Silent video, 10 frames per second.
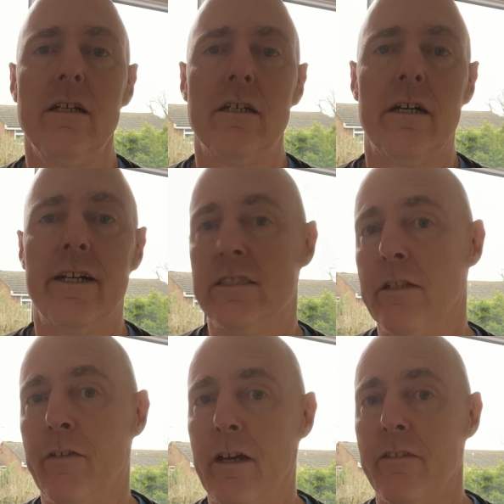I actually
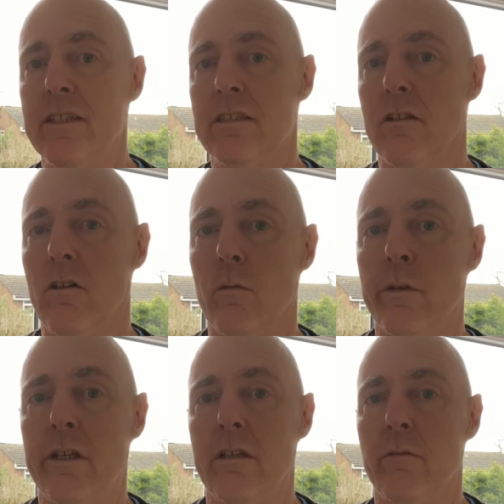found this lot
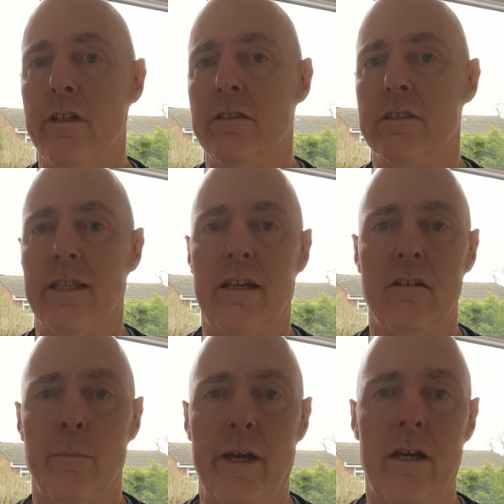when we were just out
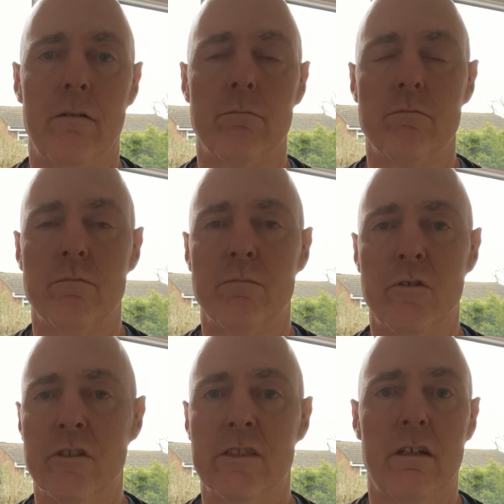and about
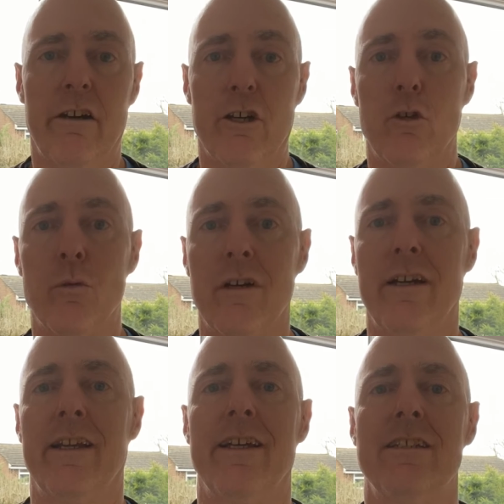on a cycle
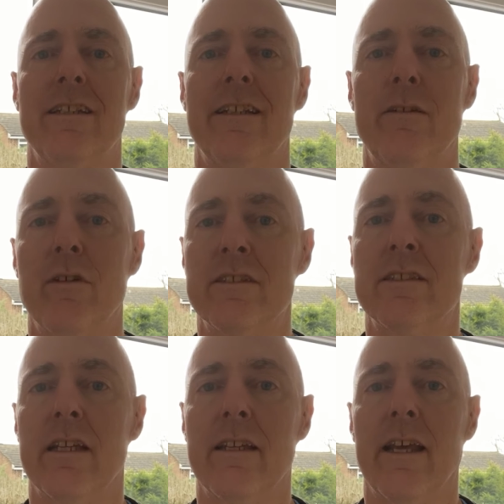ride, actually, one
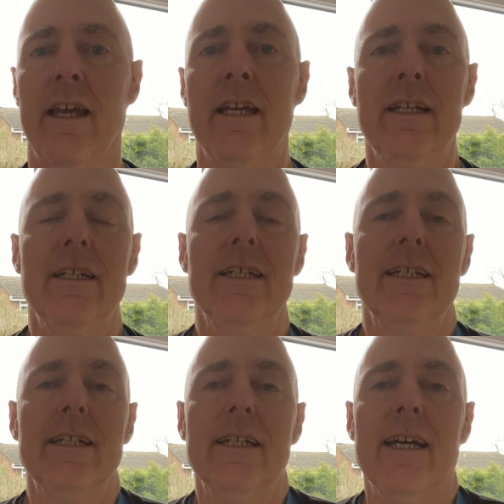Sunday,
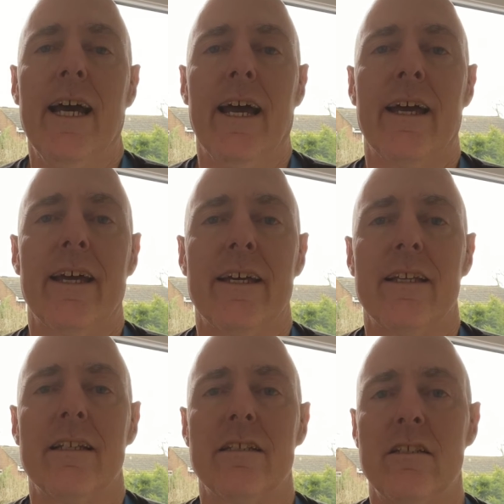
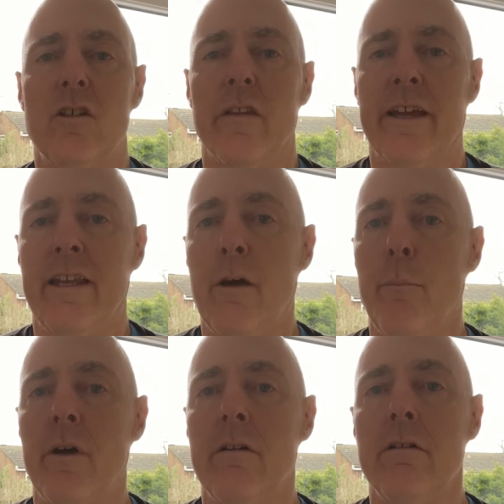and got their
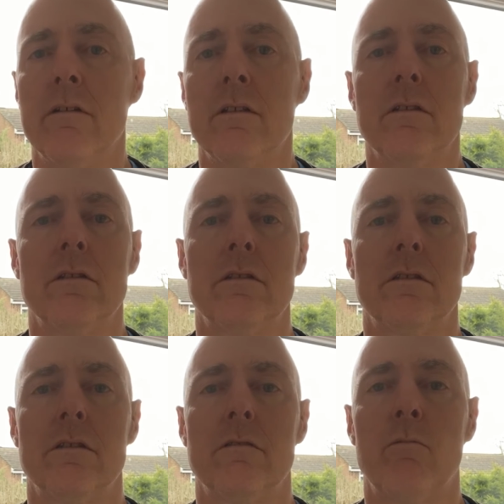number and
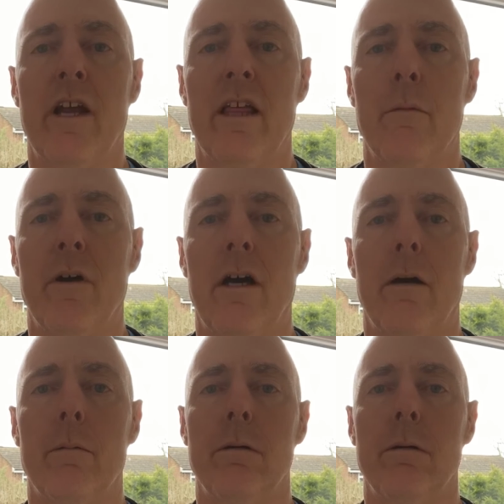rang them up,